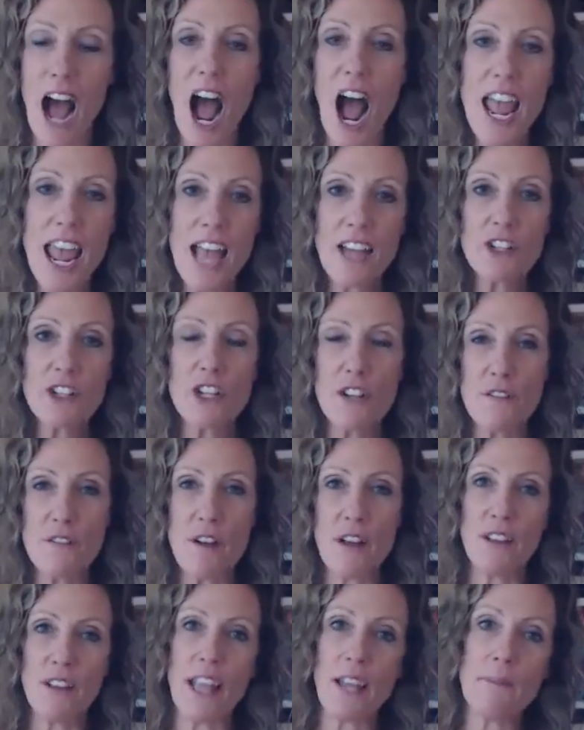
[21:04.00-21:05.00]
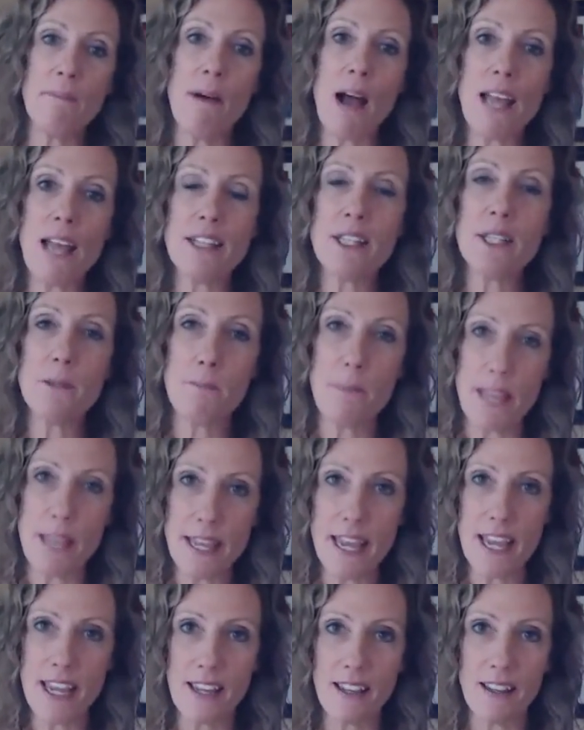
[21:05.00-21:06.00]
I actually felt like my
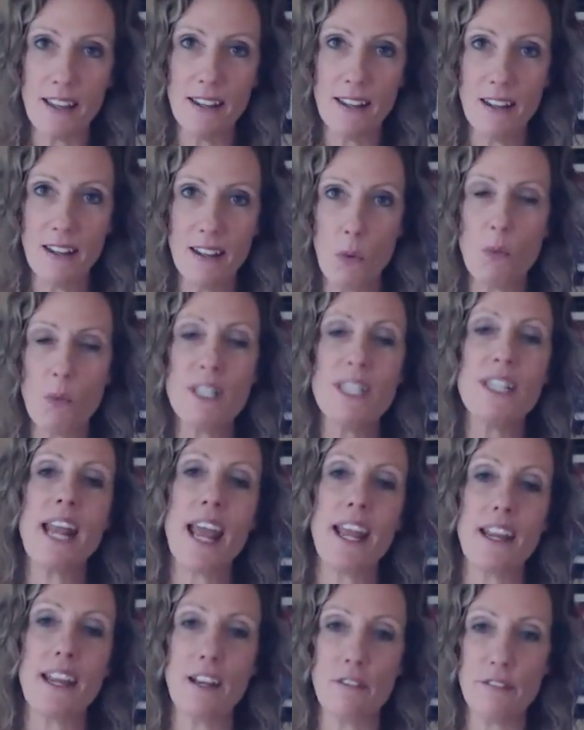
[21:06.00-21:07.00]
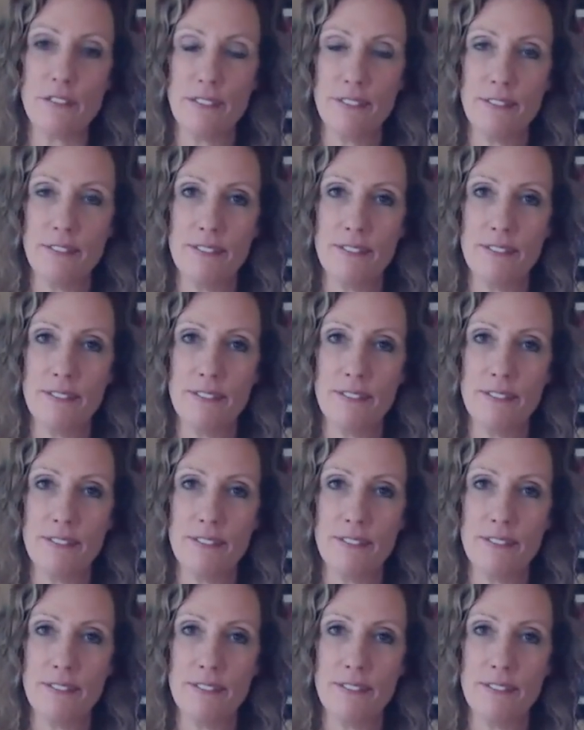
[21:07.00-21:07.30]
speaking was a negative.